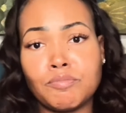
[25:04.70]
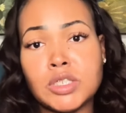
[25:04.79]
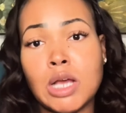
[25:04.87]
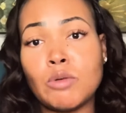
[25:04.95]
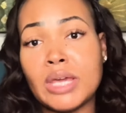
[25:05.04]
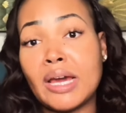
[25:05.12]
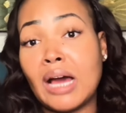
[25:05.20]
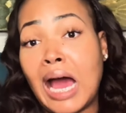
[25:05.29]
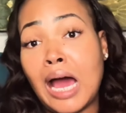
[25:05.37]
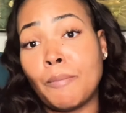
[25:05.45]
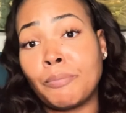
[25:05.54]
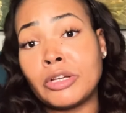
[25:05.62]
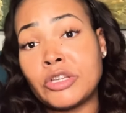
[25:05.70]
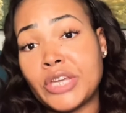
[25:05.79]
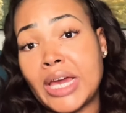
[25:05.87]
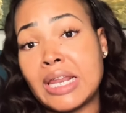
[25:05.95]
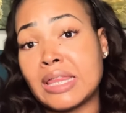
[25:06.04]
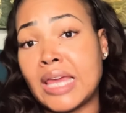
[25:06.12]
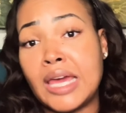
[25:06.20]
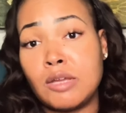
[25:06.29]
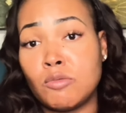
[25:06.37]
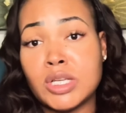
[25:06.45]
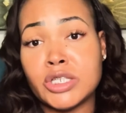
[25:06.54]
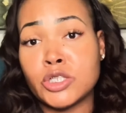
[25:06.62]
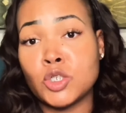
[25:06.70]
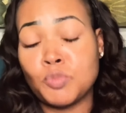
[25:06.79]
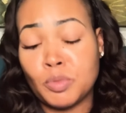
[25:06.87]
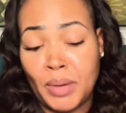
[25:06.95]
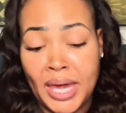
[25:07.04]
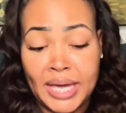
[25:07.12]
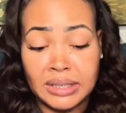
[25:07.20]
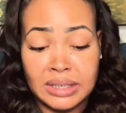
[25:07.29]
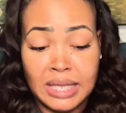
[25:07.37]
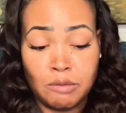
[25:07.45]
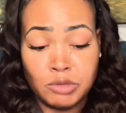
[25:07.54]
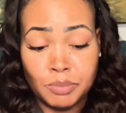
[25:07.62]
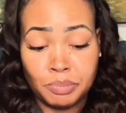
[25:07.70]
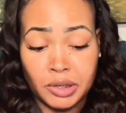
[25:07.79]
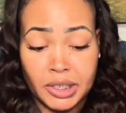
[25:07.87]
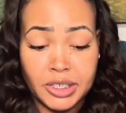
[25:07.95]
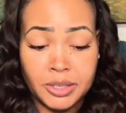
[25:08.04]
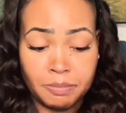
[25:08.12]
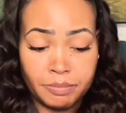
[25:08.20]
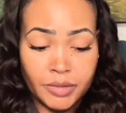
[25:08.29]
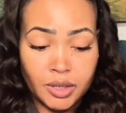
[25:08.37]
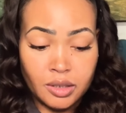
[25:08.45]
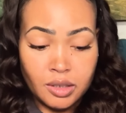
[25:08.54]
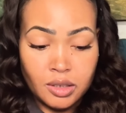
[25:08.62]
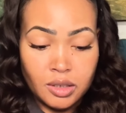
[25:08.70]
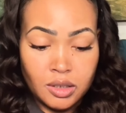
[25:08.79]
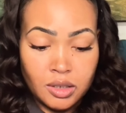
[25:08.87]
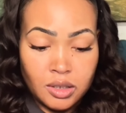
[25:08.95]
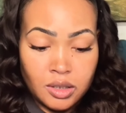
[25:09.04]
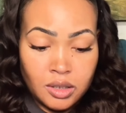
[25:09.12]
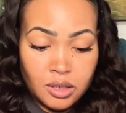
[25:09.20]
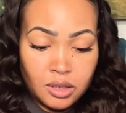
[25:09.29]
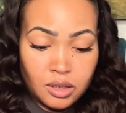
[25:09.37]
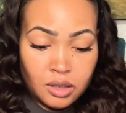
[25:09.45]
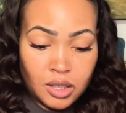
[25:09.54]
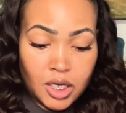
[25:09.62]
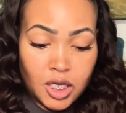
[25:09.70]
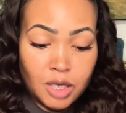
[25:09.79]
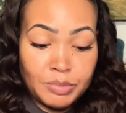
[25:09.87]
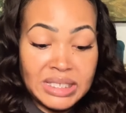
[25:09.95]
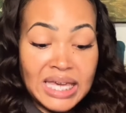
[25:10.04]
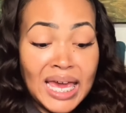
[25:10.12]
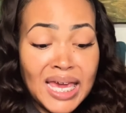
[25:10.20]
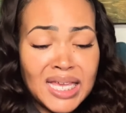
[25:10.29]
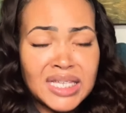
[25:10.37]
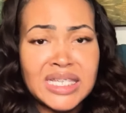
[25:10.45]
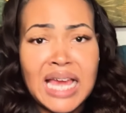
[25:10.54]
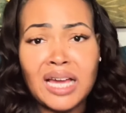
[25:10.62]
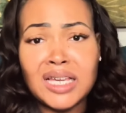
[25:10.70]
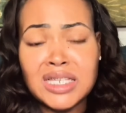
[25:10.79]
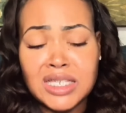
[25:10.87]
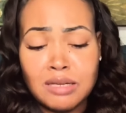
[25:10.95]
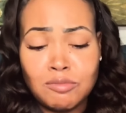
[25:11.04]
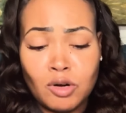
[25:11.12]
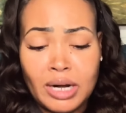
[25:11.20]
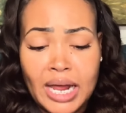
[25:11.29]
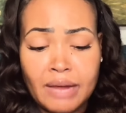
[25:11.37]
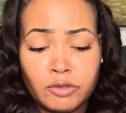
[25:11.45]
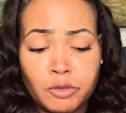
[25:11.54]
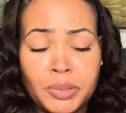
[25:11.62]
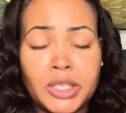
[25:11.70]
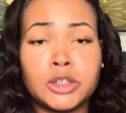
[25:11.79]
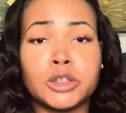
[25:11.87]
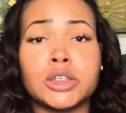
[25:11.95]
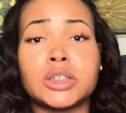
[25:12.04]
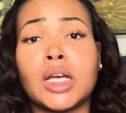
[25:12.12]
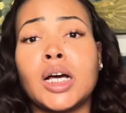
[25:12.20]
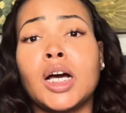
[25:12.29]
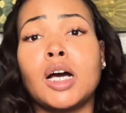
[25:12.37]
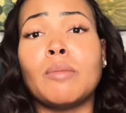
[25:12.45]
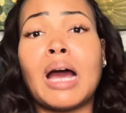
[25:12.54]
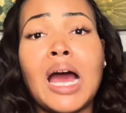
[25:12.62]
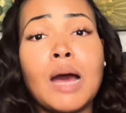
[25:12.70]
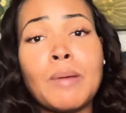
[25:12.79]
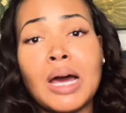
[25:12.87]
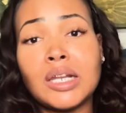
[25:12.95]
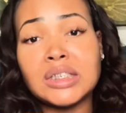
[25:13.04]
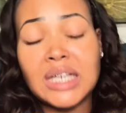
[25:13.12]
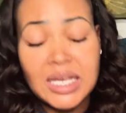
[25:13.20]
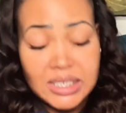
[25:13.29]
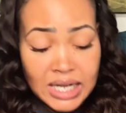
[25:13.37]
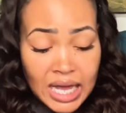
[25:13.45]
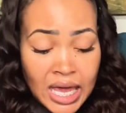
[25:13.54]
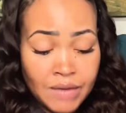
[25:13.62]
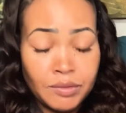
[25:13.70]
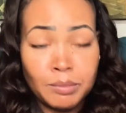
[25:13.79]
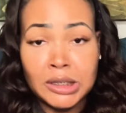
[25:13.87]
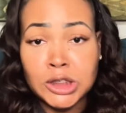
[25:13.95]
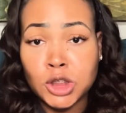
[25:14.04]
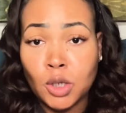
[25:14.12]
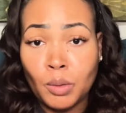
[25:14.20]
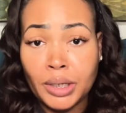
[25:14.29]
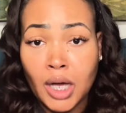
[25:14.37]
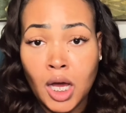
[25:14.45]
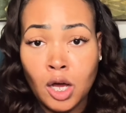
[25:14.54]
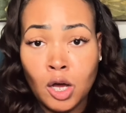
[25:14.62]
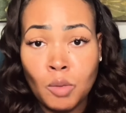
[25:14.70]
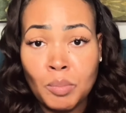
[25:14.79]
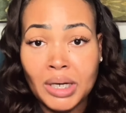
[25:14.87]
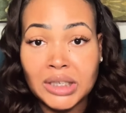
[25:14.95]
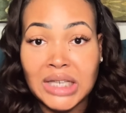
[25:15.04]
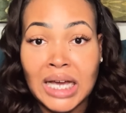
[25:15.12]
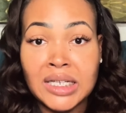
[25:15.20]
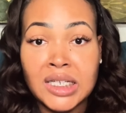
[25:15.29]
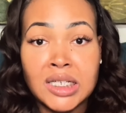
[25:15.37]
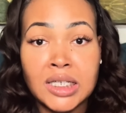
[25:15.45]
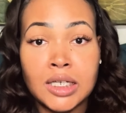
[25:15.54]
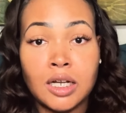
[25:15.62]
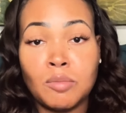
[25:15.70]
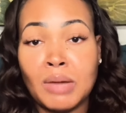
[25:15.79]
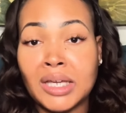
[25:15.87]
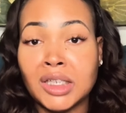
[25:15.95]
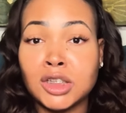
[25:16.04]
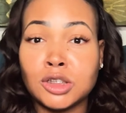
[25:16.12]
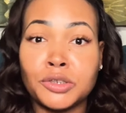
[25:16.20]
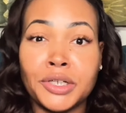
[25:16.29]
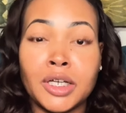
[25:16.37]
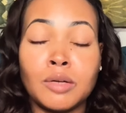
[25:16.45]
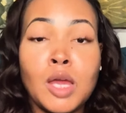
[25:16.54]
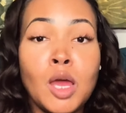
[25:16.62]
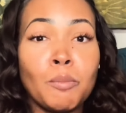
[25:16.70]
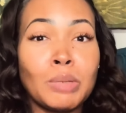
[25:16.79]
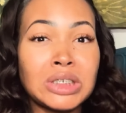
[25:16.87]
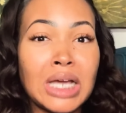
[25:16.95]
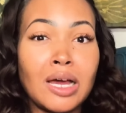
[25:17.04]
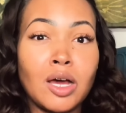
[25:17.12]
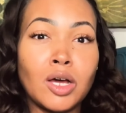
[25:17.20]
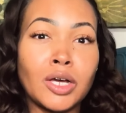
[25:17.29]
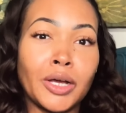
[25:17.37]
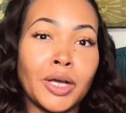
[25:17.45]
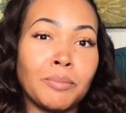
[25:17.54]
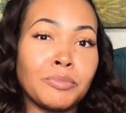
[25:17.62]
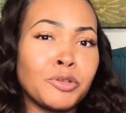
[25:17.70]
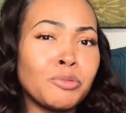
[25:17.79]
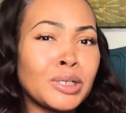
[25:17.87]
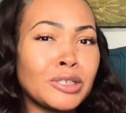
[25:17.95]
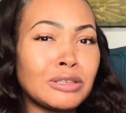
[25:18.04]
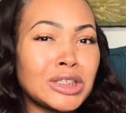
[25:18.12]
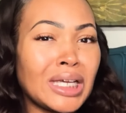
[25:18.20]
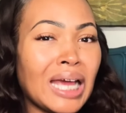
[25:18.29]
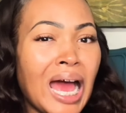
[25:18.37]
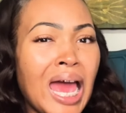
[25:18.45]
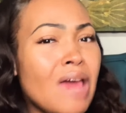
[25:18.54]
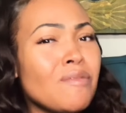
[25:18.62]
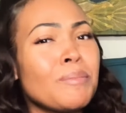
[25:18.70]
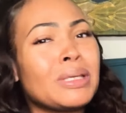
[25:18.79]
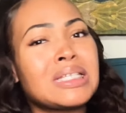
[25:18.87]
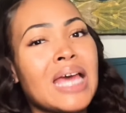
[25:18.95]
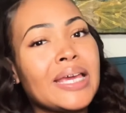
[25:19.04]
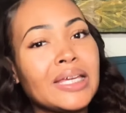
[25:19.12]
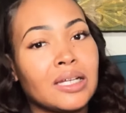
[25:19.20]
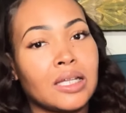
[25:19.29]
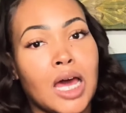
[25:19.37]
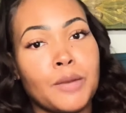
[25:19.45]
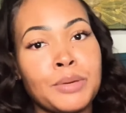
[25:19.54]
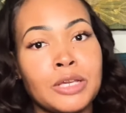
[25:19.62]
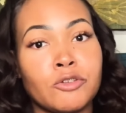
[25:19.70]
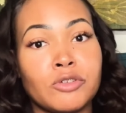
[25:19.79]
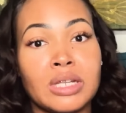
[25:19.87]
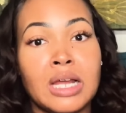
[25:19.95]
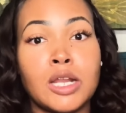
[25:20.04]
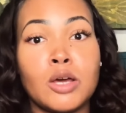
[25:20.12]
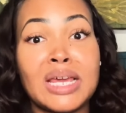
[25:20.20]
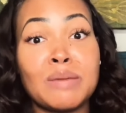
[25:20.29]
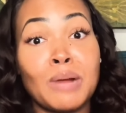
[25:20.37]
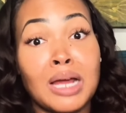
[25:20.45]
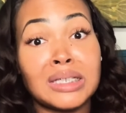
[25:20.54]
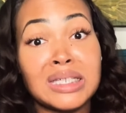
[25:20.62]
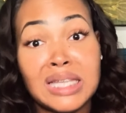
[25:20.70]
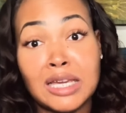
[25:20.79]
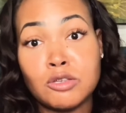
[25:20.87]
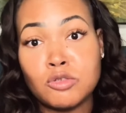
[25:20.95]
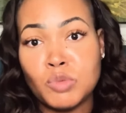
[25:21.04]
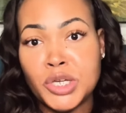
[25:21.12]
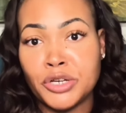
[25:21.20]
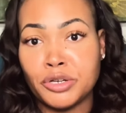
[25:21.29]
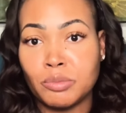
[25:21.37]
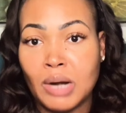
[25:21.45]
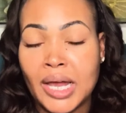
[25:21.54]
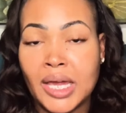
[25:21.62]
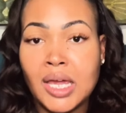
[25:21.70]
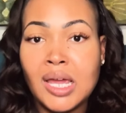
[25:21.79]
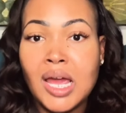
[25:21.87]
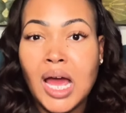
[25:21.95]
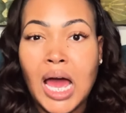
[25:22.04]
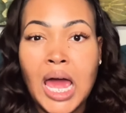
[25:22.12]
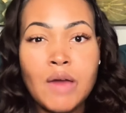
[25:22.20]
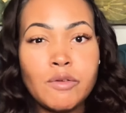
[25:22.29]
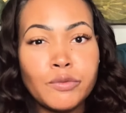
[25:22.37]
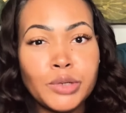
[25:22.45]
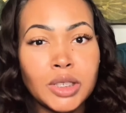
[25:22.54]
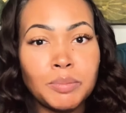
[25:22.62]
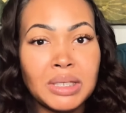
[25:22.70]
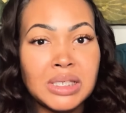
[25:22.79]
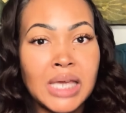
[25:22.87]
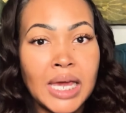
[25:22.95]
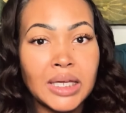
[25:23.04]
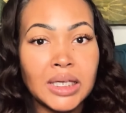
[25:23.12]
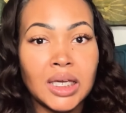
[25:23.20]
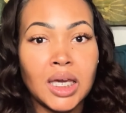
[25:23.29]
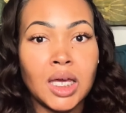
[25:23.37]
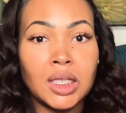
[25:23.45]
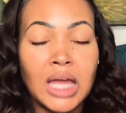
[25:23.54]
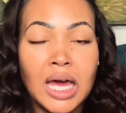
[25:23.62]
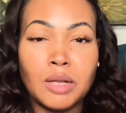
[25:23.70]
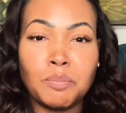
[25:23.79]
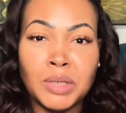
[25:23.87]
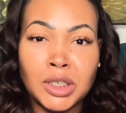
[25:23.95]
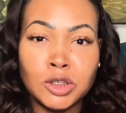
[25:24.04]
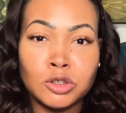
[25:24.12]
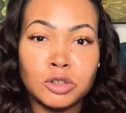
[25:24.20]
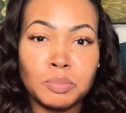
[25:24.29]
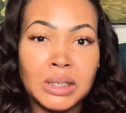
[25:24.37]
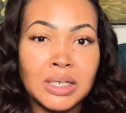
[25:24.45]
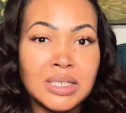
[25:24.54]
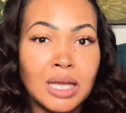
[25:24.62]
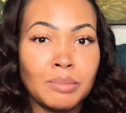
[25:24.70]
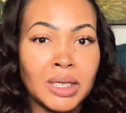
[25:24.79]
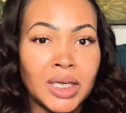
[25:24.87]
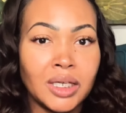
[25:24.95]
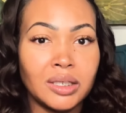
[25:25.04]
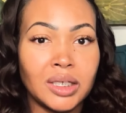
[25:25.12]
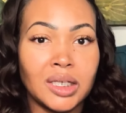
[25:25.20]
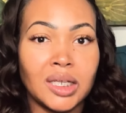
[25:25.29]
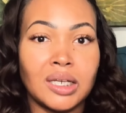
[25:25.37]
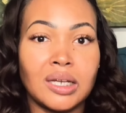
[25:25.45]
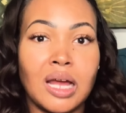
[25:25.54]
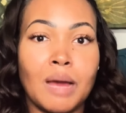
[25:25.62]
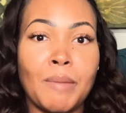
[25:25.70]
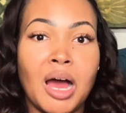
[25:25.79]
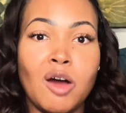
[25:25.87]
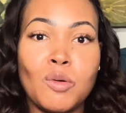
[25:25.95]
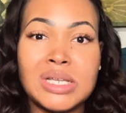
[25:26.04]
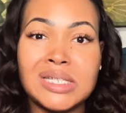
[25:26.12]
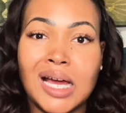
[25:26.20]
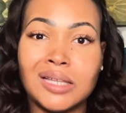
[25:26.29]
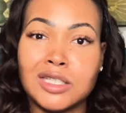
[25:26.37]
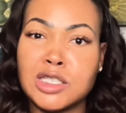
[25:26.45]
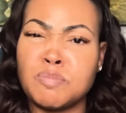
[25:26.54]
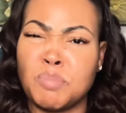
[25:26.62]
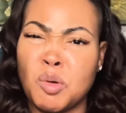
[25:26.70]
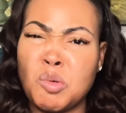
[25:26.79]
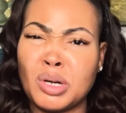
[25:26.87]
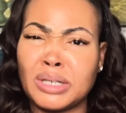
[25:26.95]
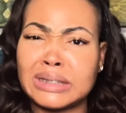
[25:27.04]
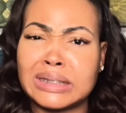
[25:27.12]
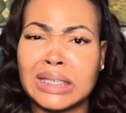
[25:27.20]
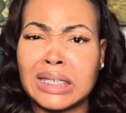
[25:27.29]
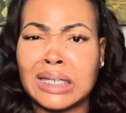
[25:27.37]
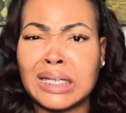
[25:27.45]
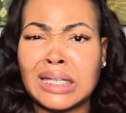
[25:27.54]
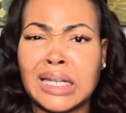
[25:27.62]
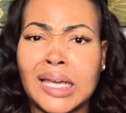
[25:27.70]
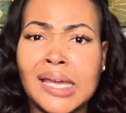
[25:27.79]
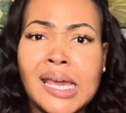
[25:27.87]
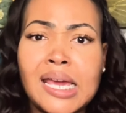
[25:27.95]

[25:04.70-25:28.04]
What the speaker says: So yeah, I appreciated that. It wasn't super packed, and that was a plus. Yes, y'all can see more after pictures. I apologize that I haven't been showing a whole bunch. I need to get on my Instagram, but y'all do understand I haven't been taking a lot of pictures, and I know that probably sounds weird, right? I haven't really been taking a lot of pictures because I'm healing, and then I've always got these boards in, and